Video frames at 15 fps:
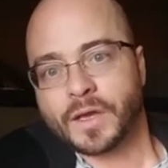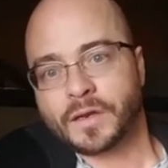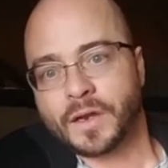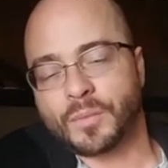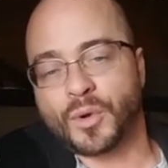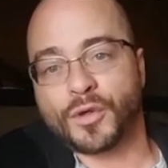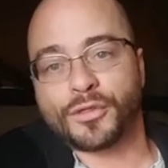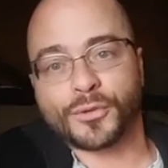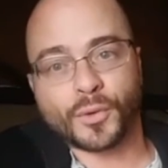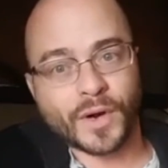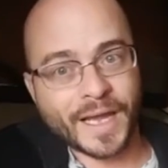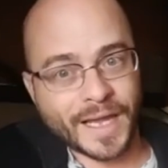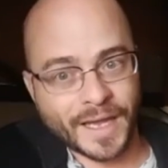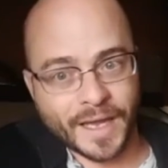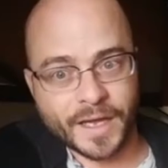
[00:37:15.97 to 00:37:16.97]
Number
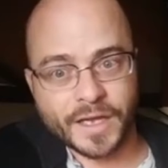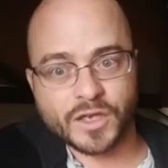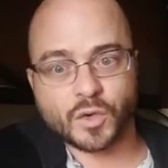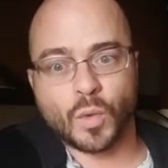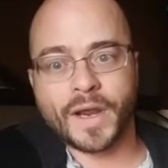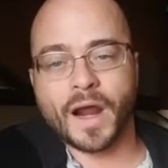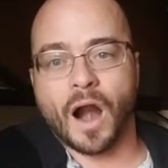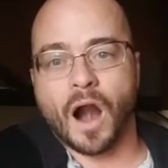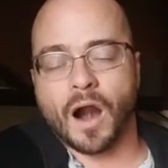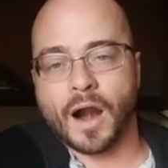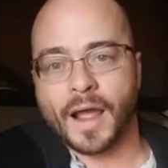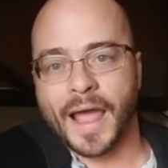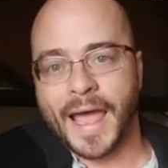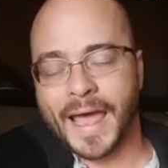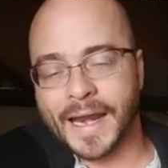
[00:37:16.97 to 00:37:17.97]
three is we
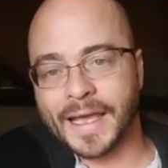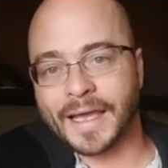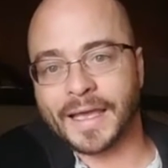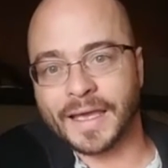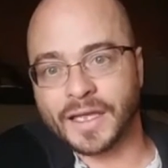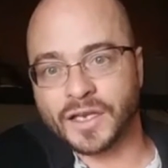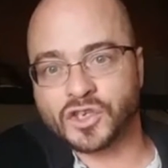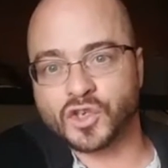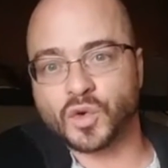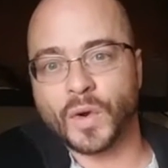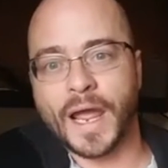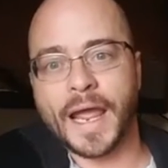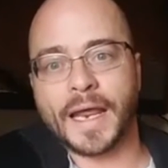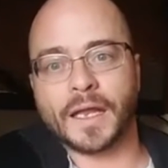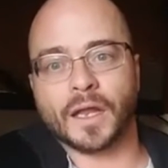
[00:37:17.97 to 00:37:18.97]
are heading into
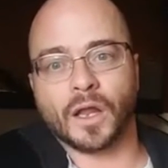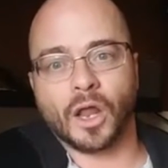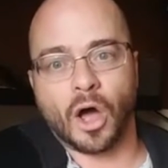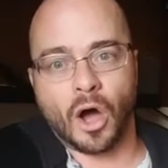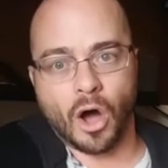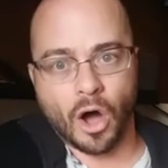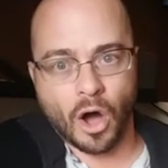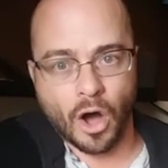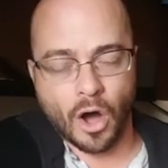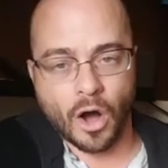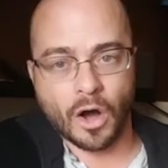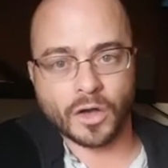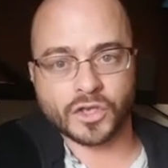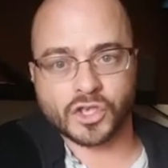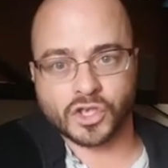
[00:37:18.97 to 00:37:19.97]
a
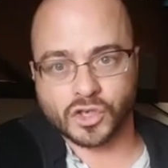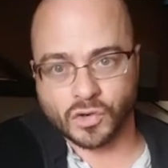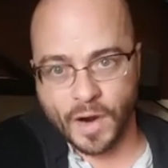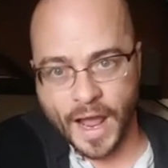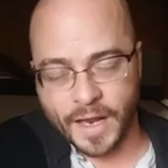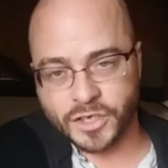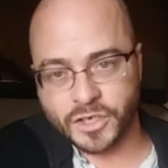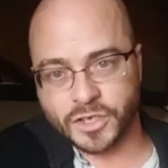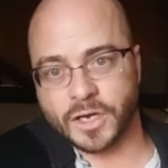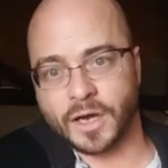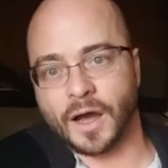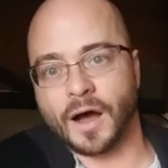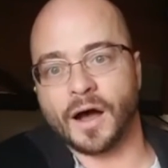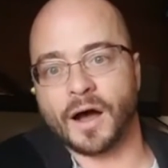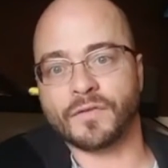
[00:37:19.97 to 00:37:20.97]
long stretch
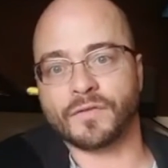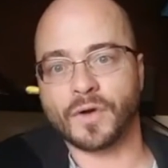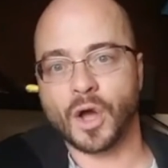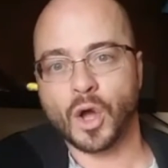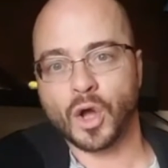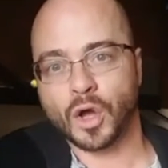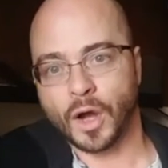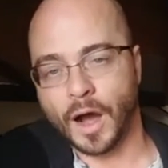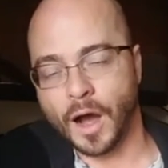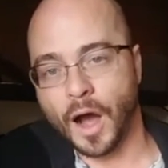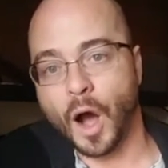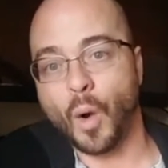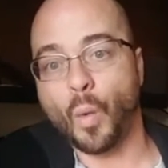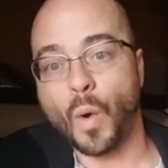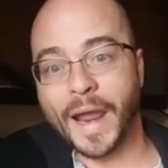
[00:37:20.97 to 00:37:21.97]
of
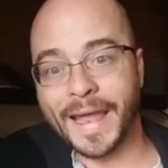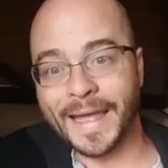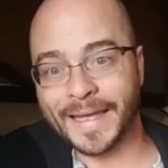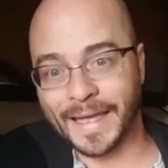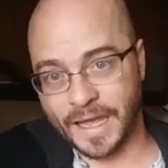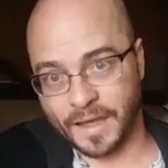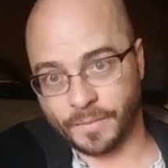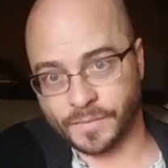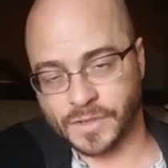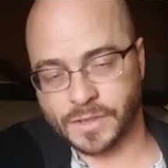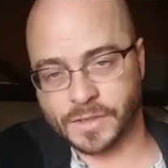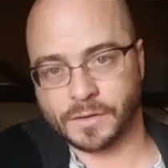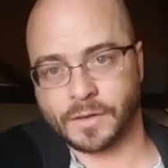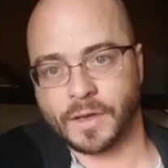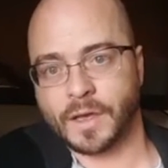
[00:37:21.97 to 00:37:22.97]
away
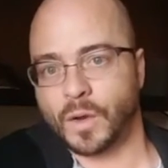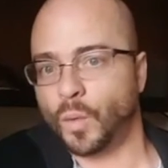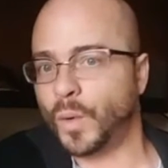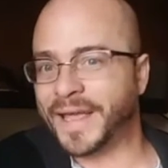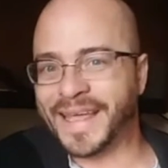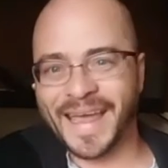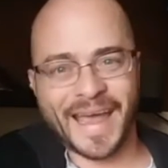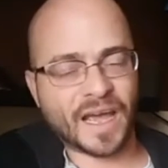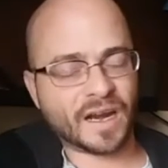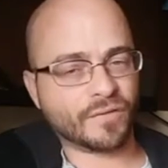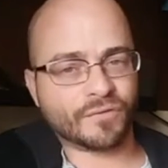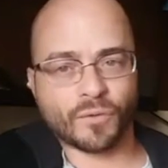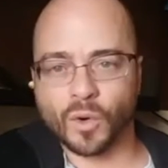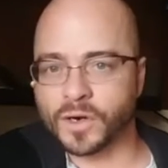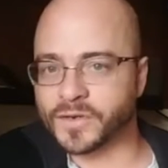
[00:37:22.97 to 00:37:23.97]
games. We can't
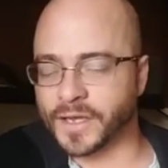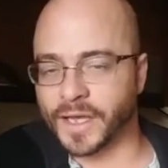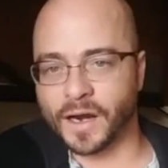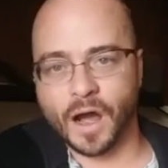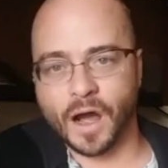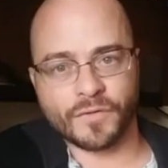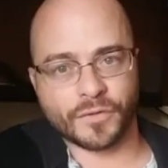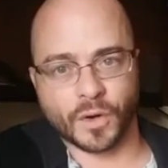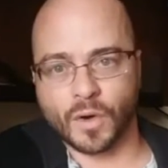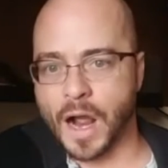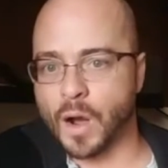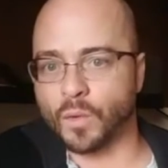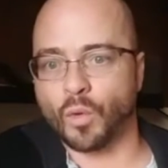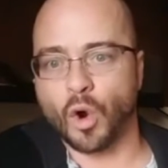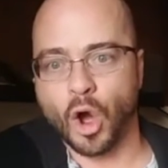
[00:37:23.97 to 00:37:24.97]
afford to get off the
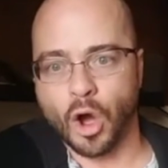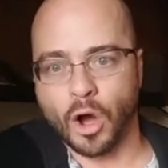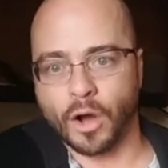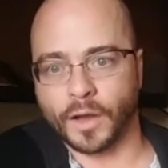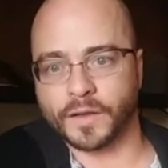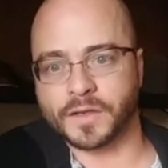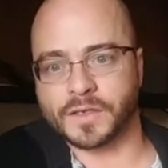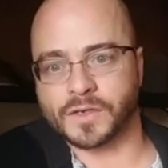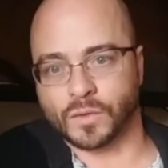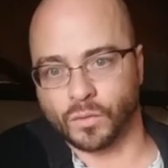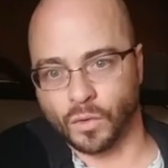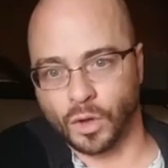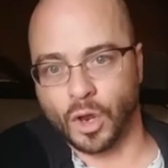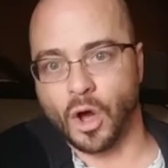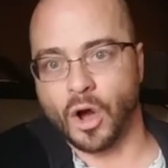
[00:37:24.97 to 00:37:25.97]
ground wrong in this
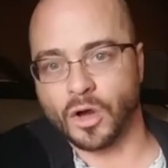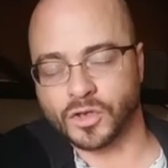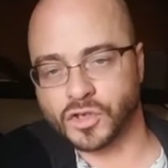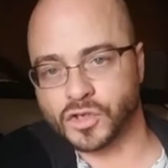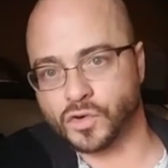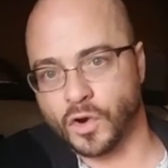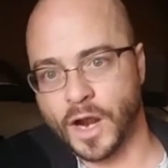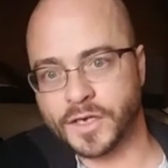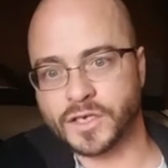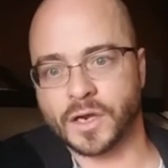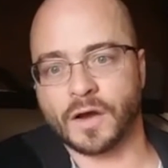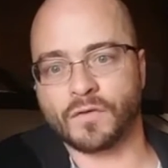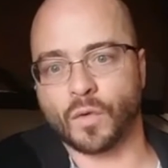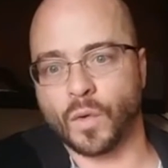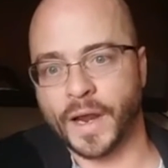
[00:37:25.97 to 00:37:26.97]
long stretch
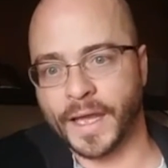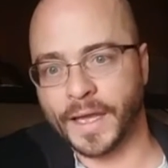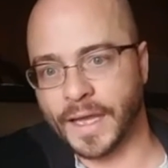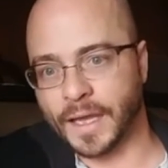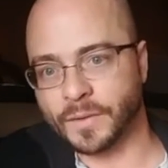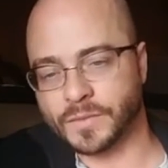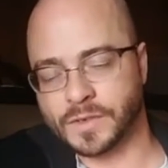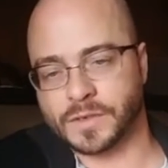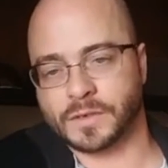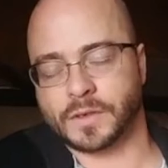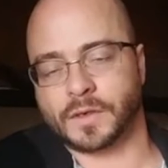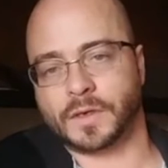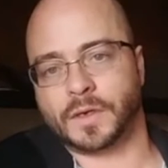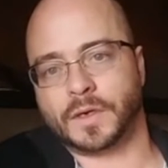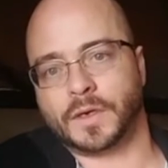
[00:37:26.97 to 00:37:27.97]
of away games.
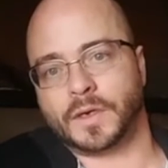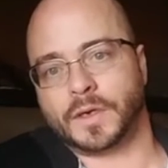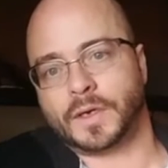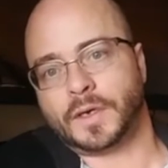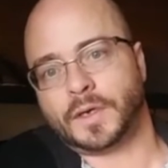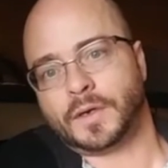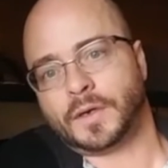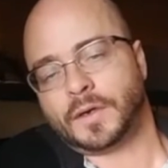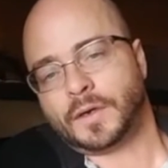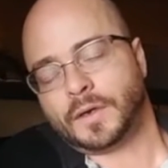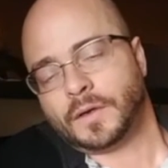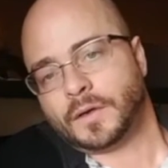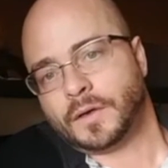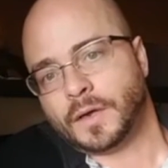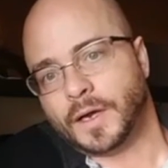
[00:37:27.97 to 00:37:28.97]

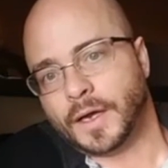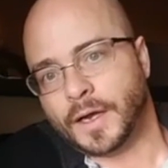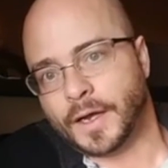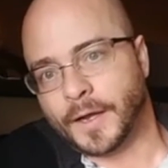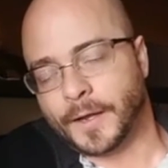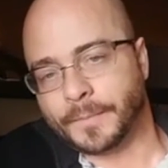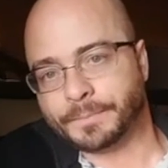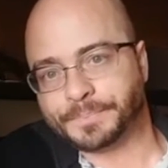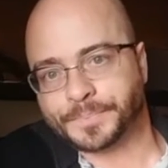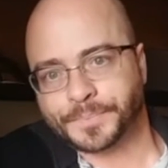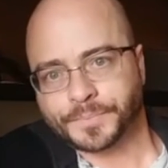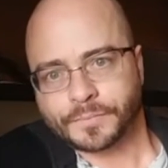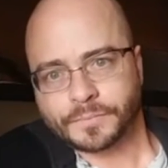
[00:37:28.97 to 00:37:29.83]
Number